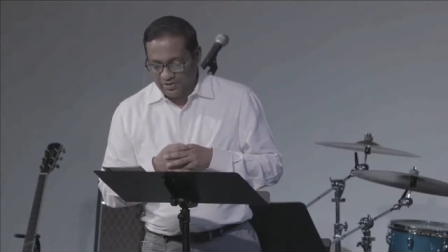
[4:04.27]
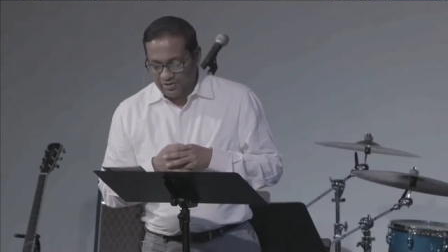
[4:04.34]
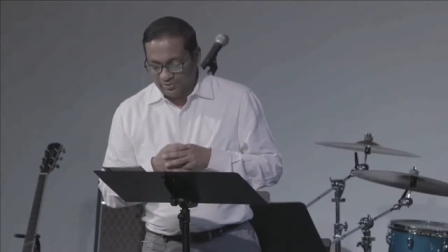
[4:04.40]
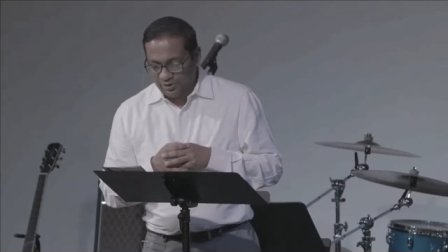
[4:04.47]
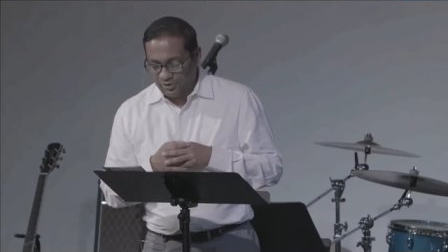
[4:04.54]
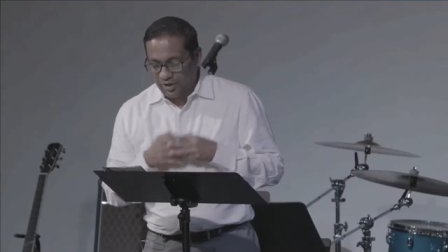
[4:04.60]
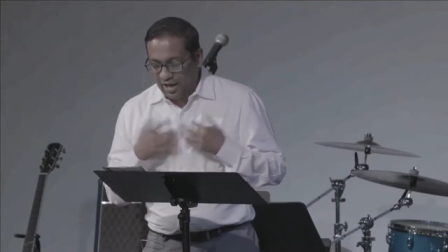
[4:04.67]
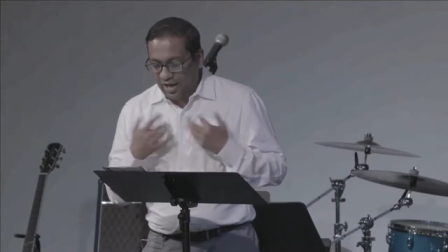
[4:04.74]

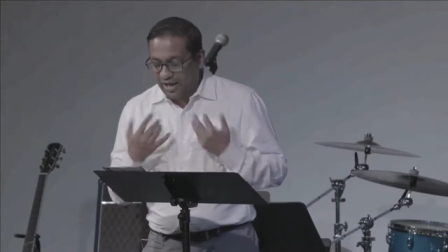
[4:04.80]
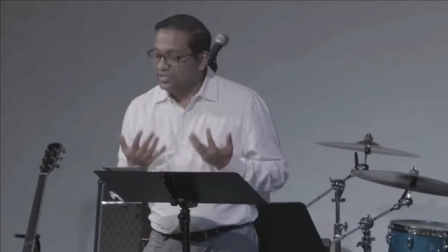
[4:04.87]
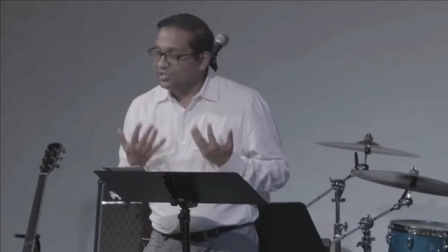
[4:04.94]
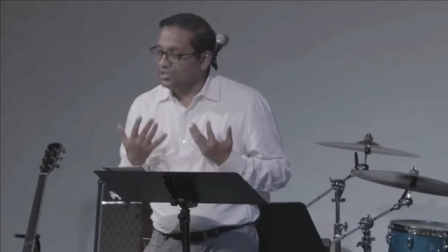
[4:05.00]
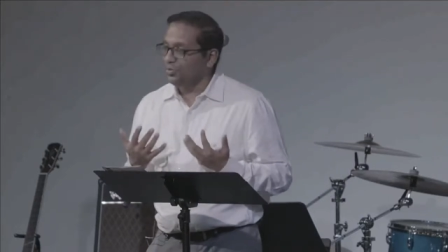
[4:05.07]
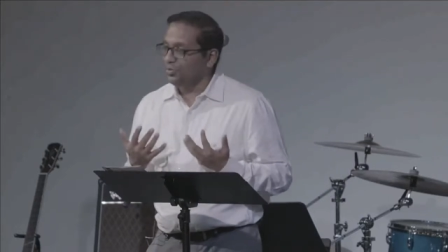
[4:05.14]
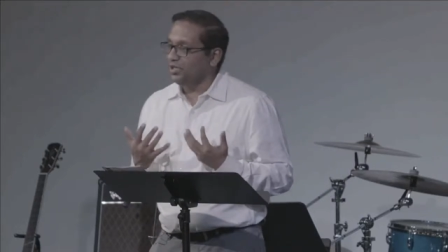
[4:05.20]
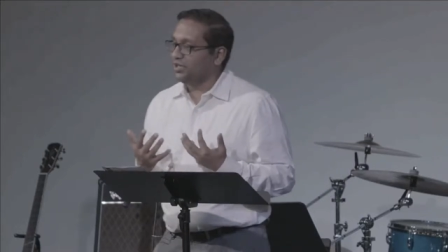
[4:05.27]
Something that has
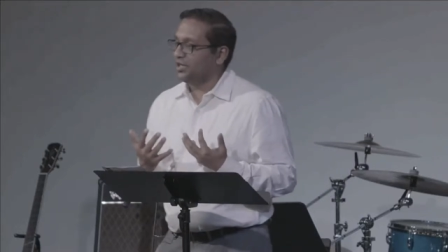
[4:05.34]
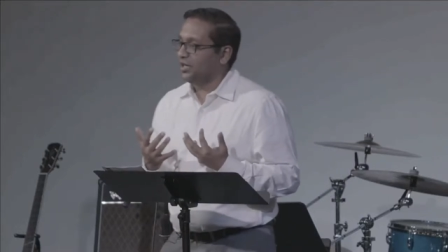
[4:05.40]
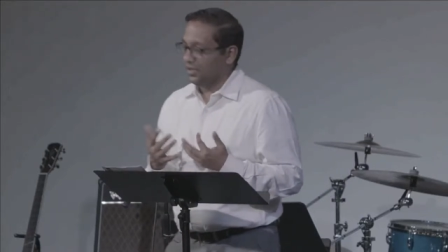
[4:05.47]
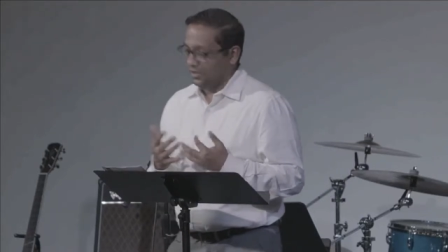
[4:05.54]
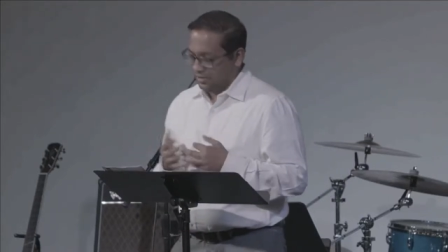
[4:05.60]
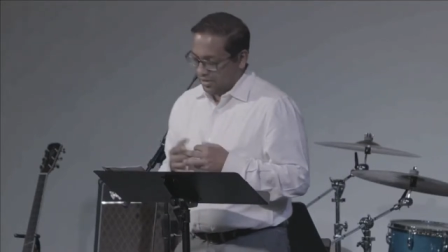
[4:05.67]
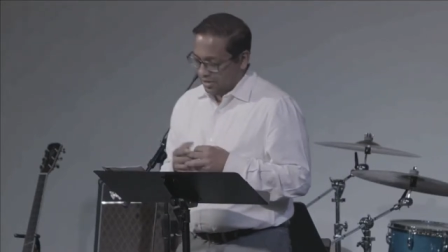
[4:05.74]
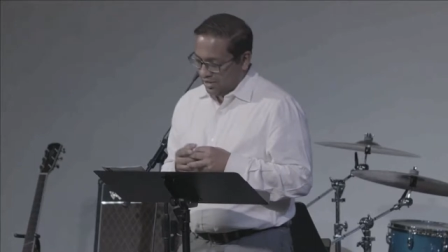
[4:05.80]
to be
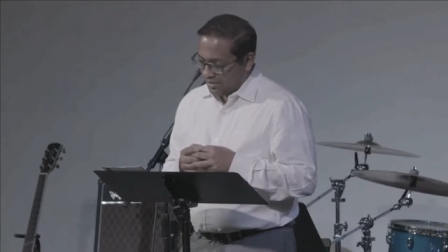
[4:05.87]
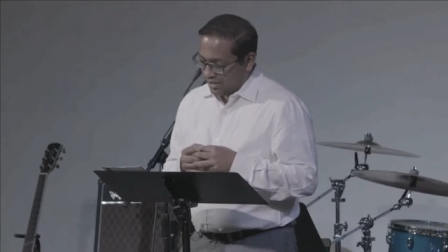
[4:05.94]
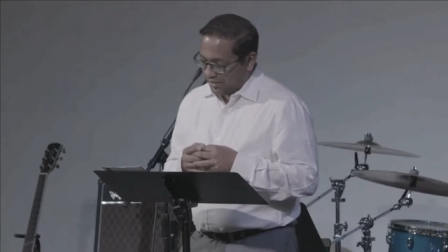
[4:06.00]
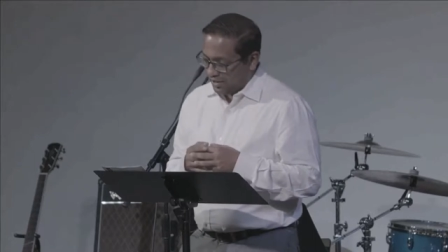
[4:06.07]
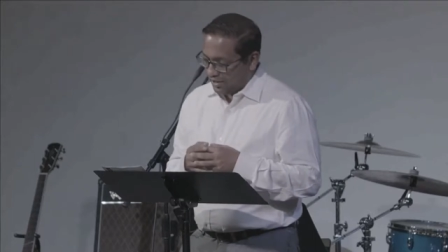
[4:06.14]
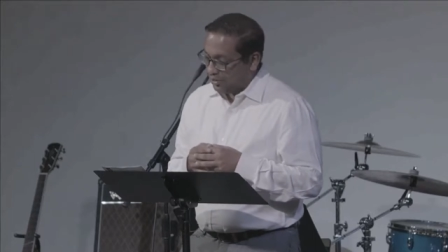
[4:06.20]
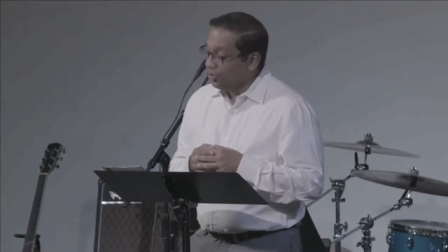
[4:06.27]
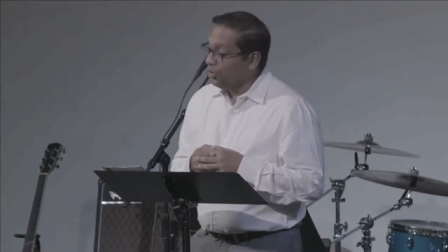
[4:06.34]
done that
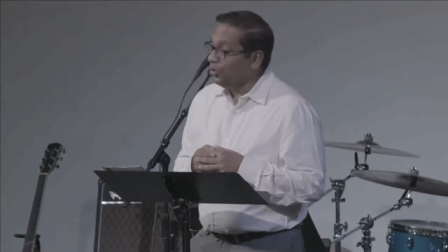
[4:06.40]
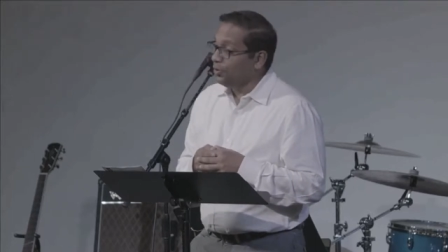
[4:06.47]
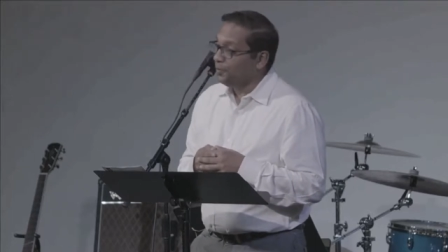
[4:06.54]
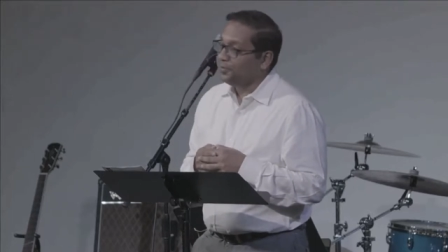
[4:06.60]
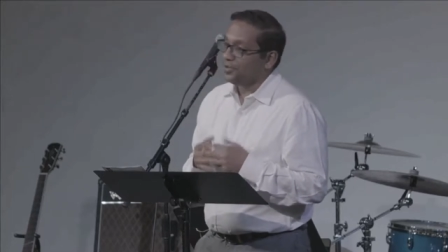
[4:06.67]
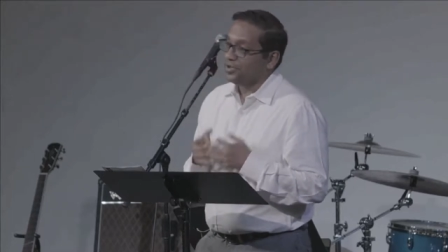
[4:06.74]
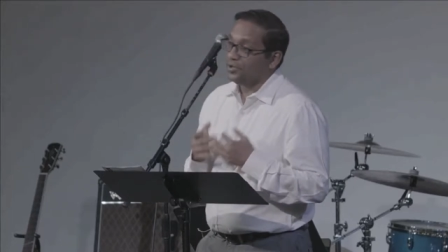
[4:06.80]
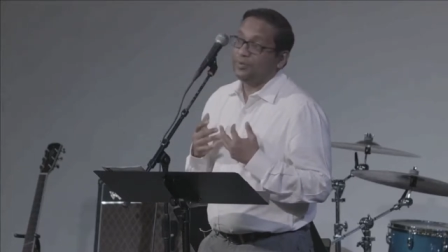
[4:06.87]
they
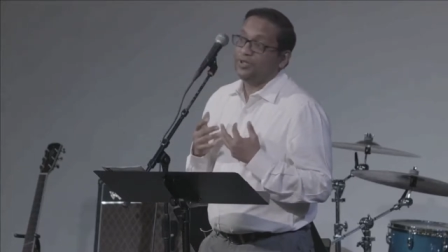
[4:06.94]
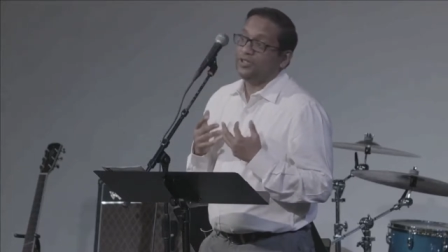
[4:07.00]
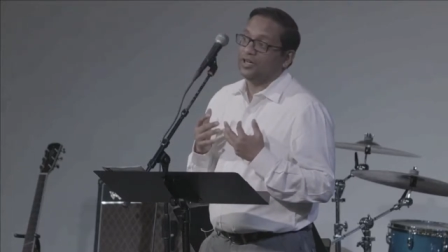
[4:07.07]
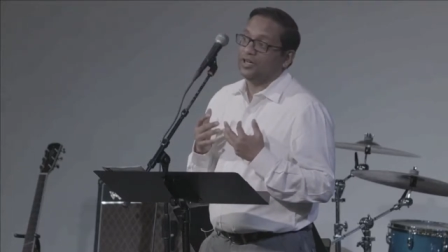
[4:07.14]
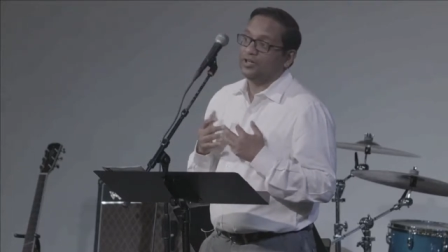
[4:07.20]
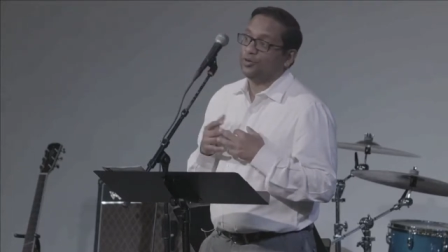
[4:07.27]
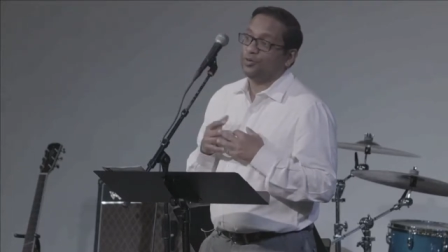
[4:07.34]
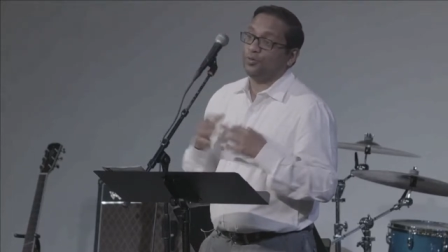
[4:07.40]
hope could be
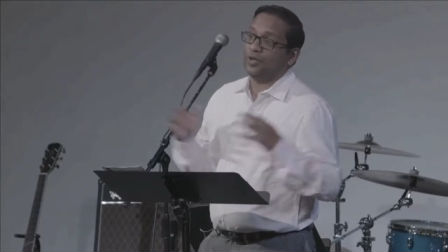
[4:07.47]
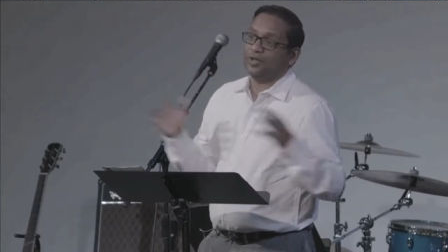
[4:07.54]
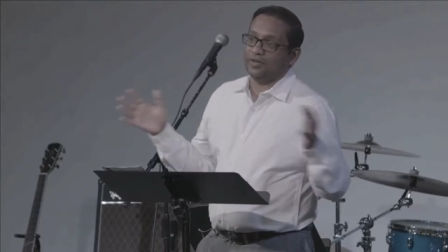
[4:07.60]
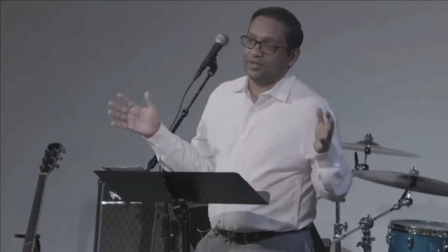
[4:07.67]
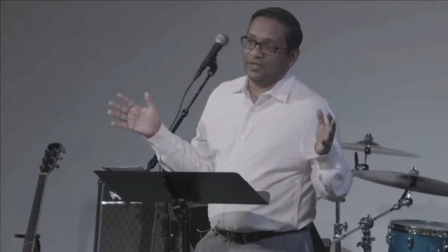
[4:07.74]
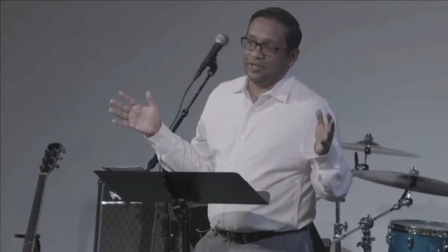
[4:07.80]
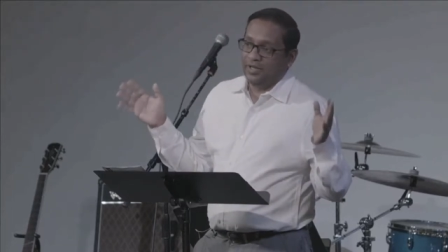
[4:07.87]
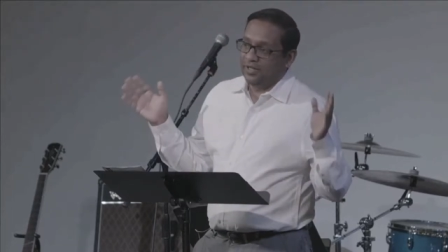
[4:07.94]
done
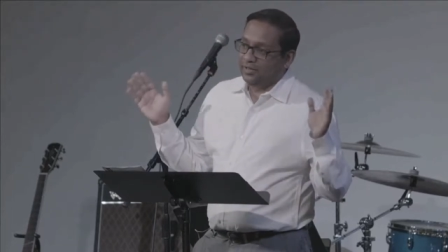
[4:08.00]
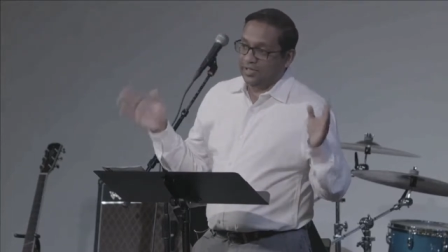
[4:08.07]
quickly.